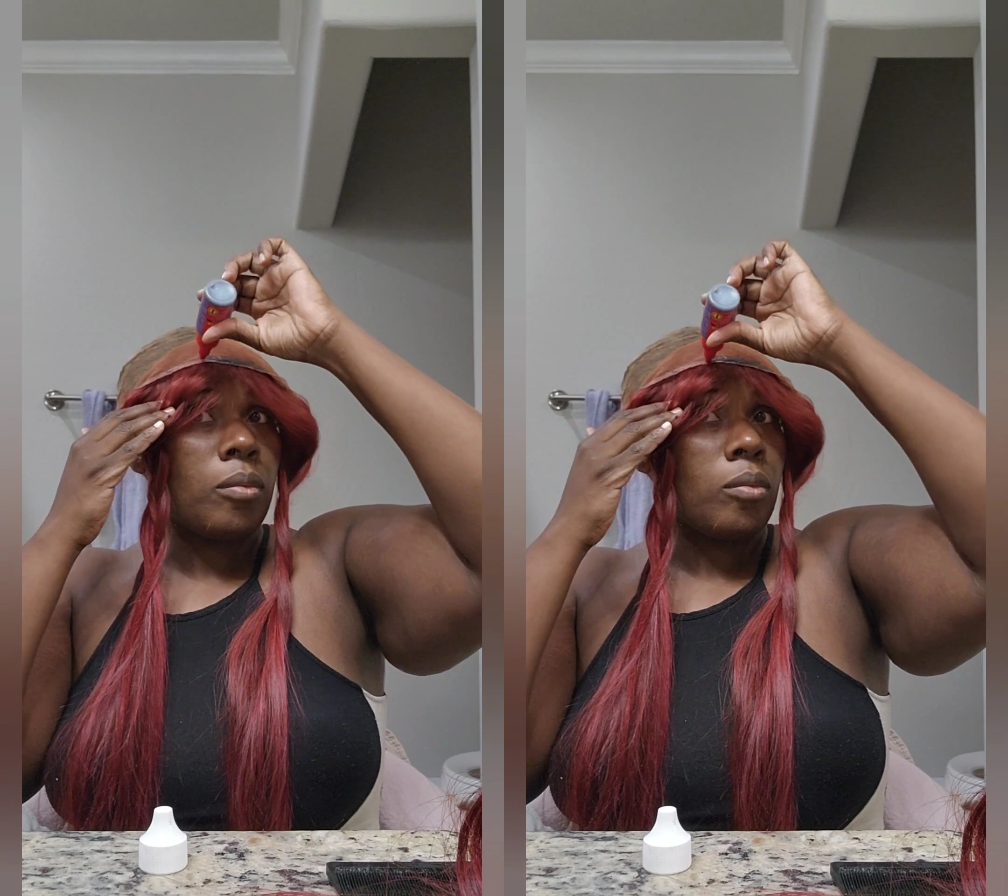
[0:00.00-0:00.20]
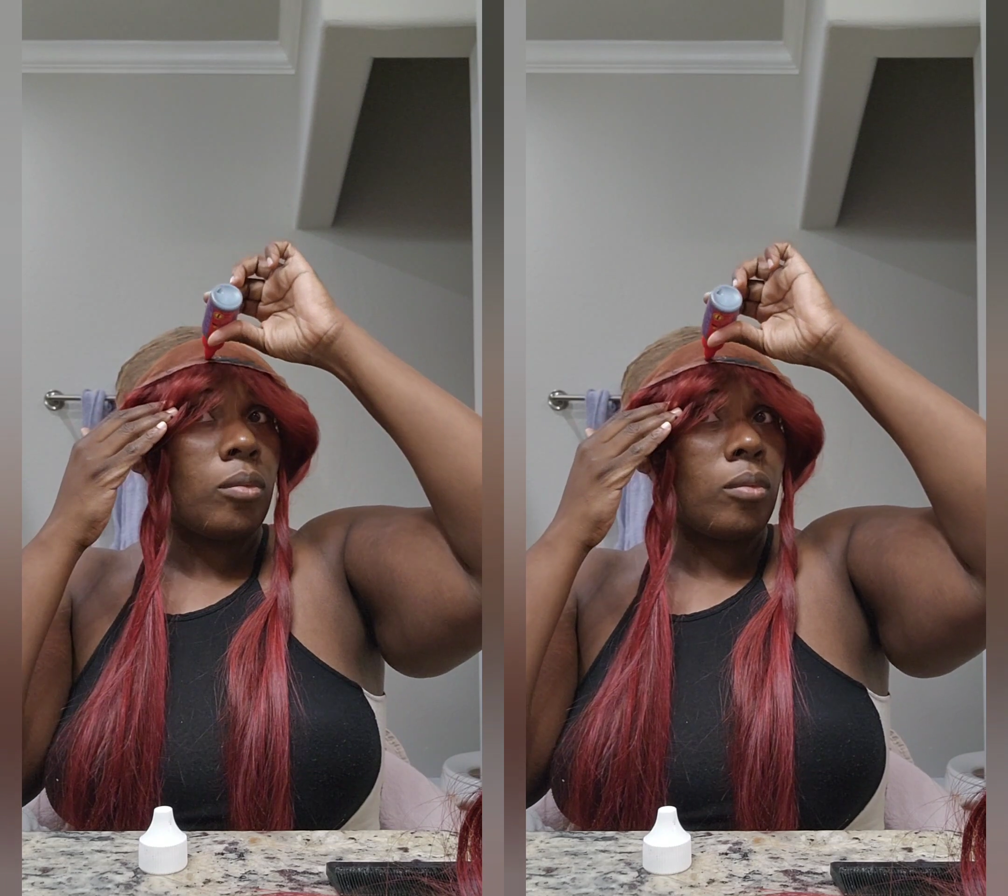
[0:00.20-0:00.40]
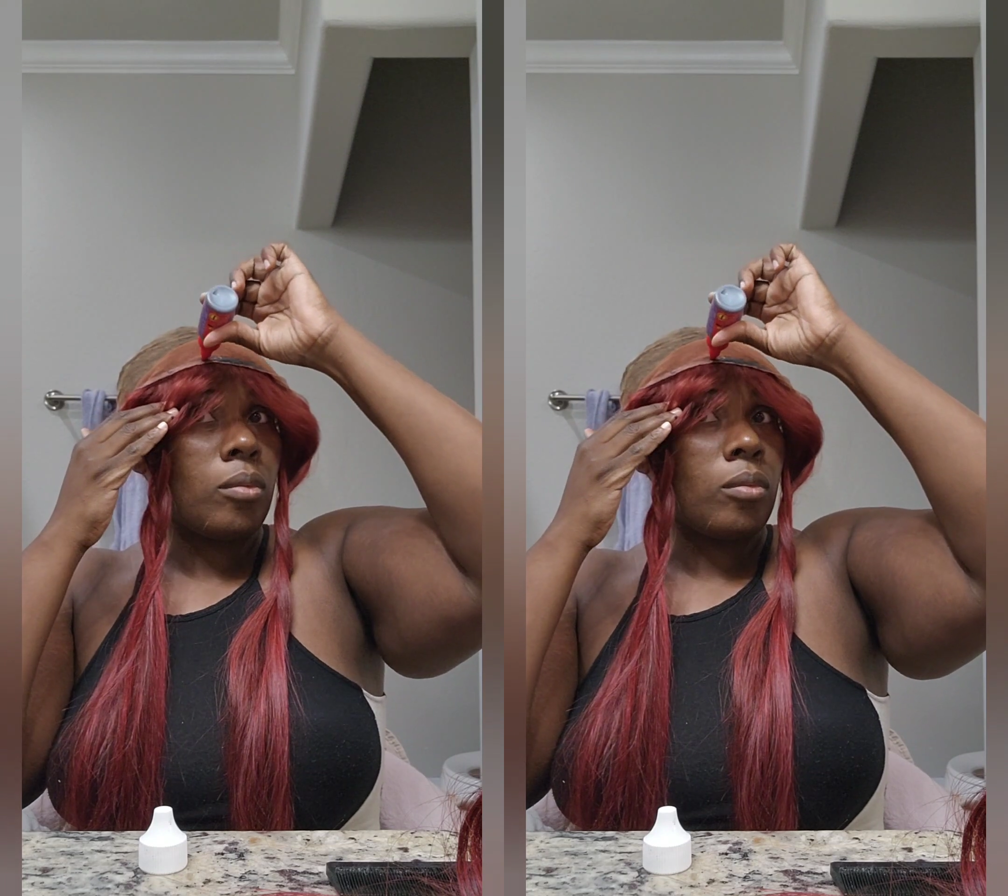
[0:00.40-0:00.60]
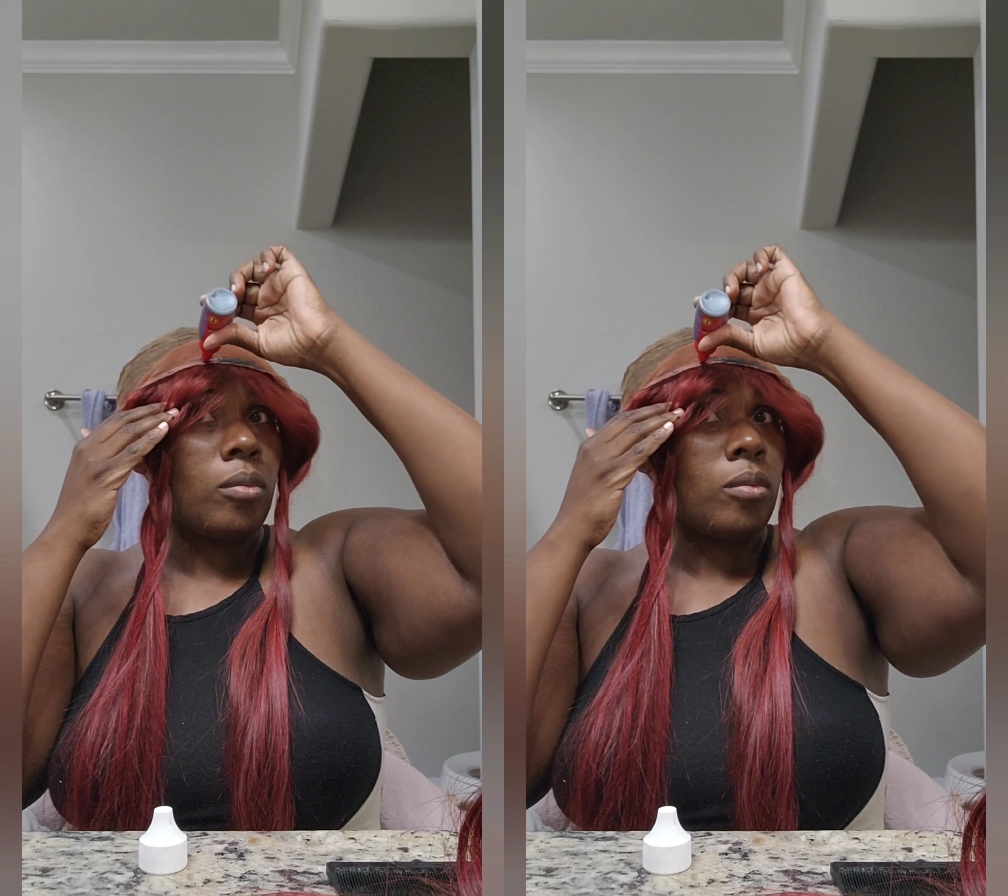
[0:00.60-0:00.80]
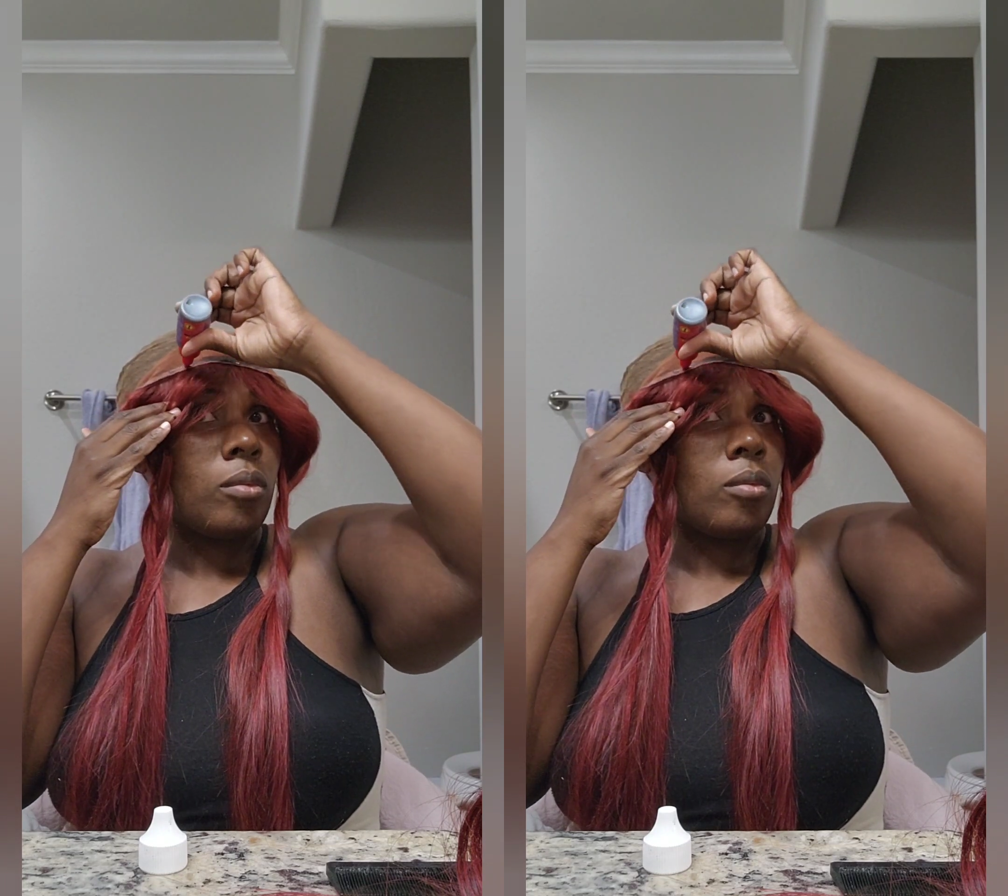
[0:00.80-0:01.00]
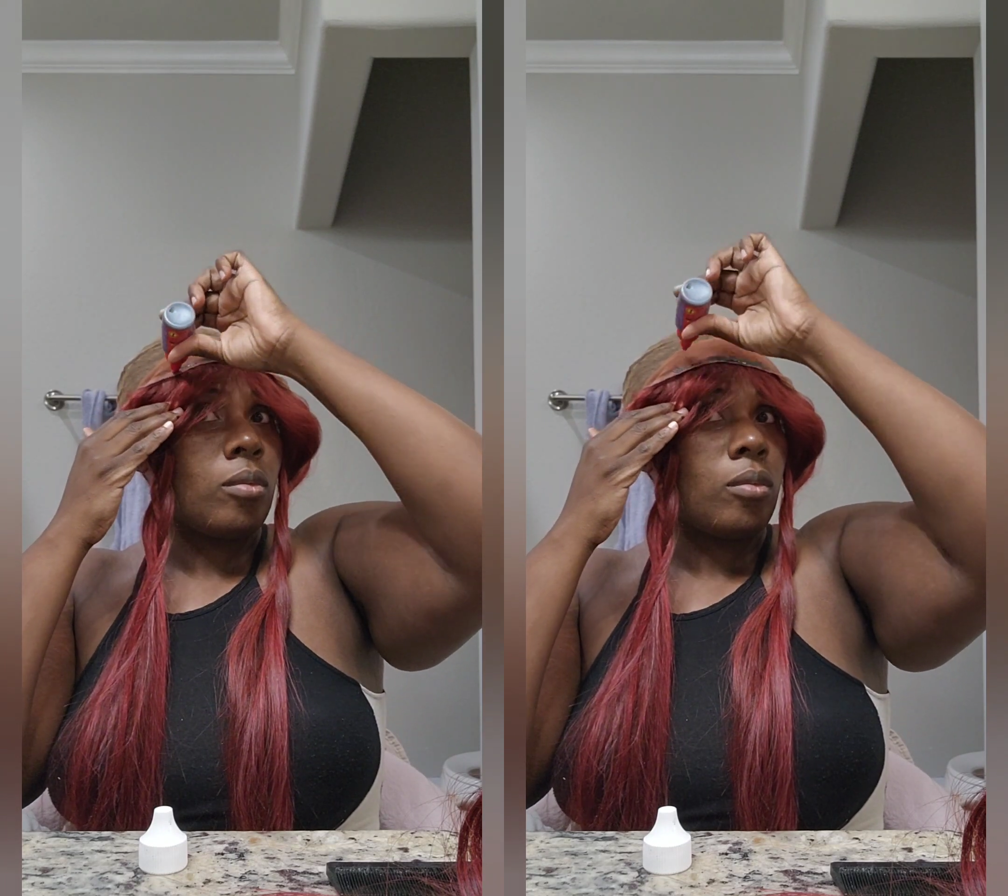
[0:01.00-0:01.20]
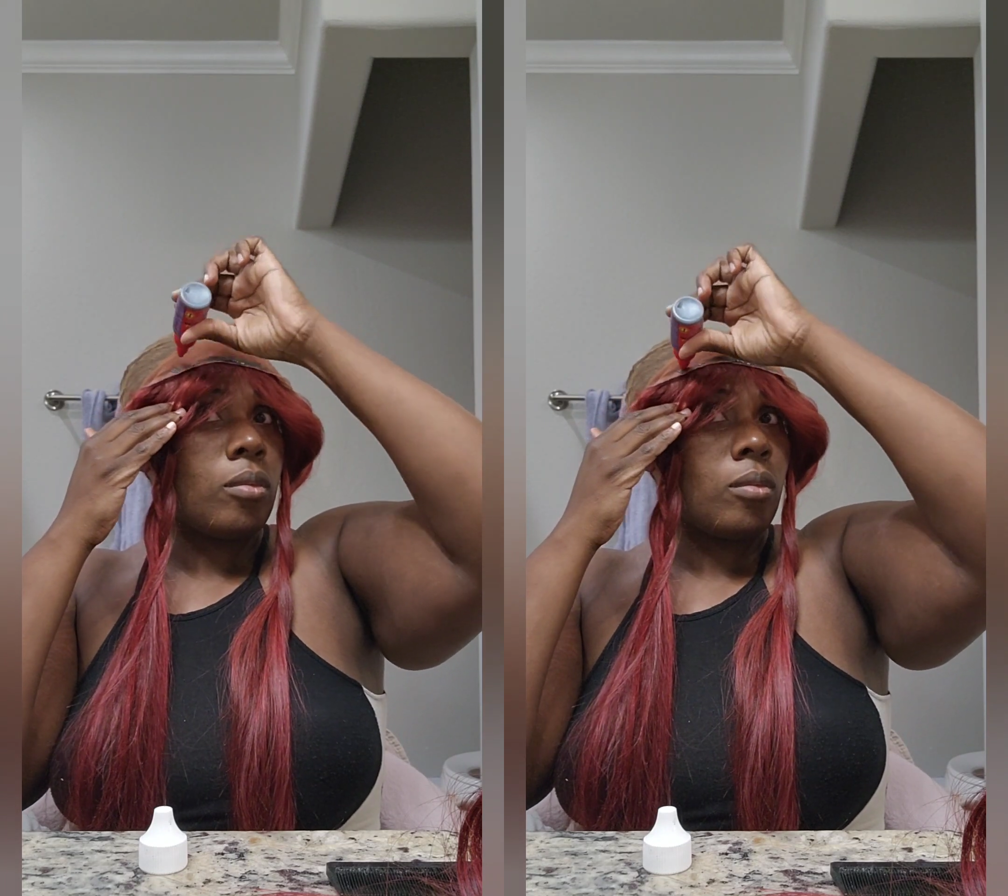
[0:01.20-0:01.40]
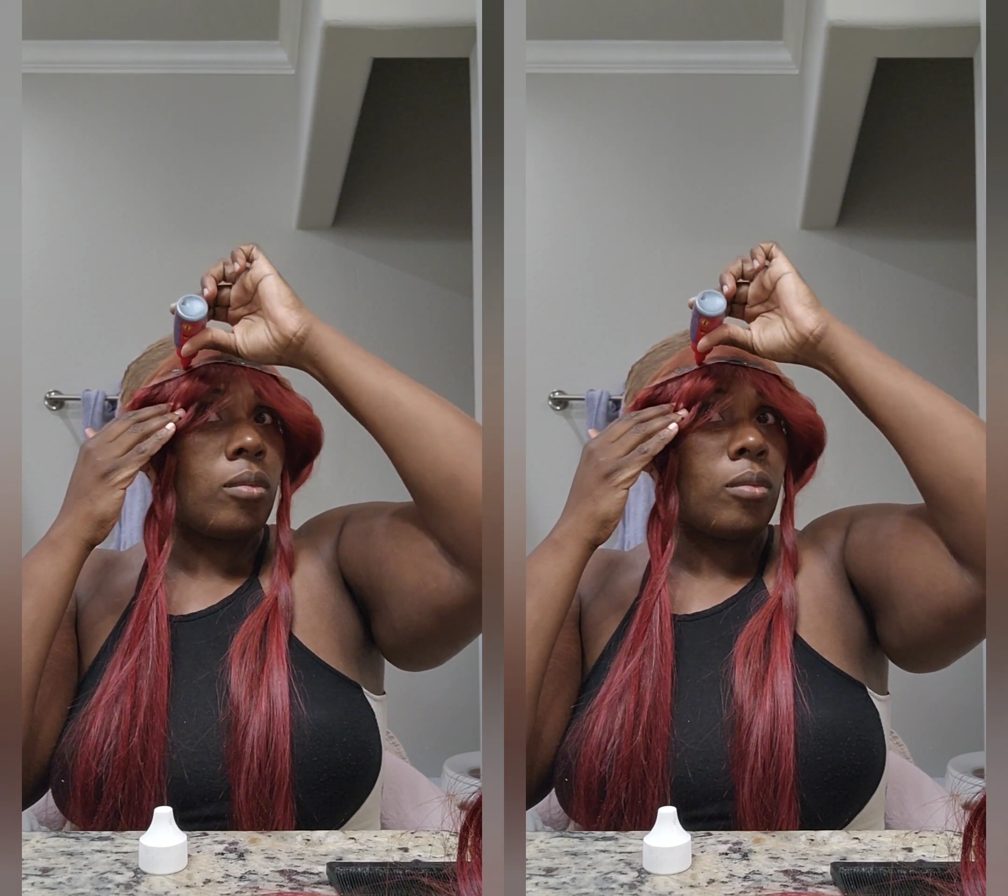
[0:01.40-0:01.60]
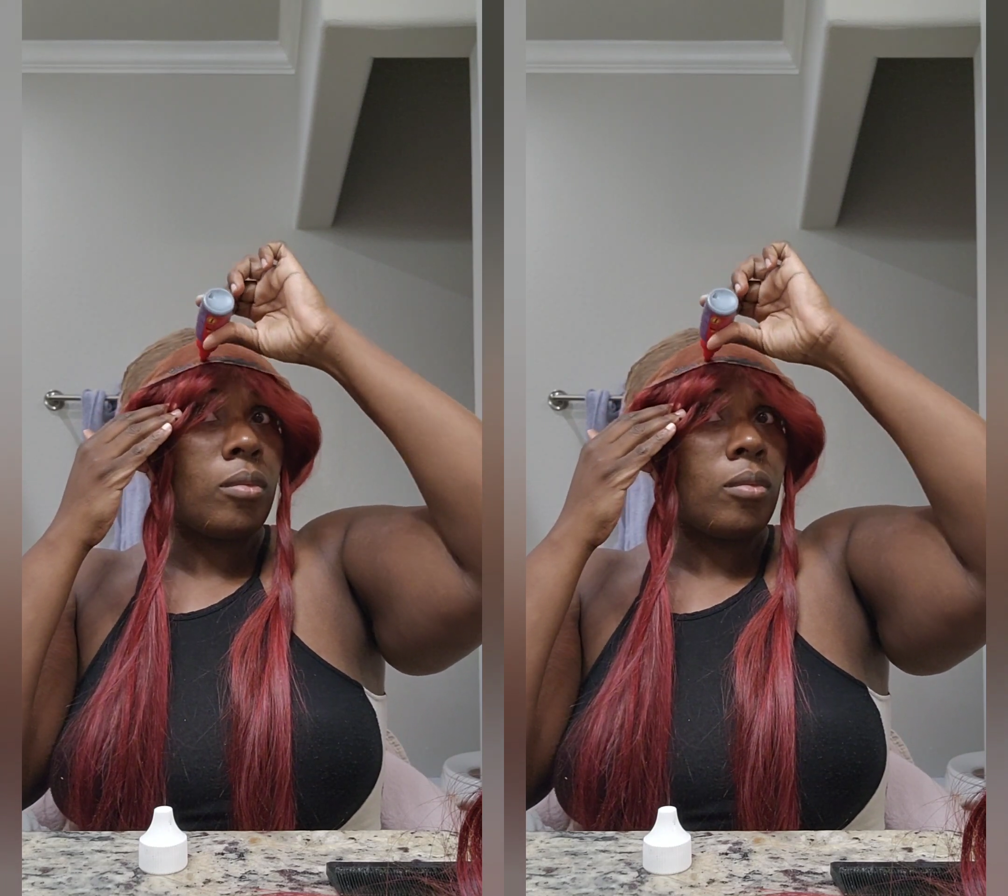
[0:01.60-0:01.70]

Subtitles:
install, and you guys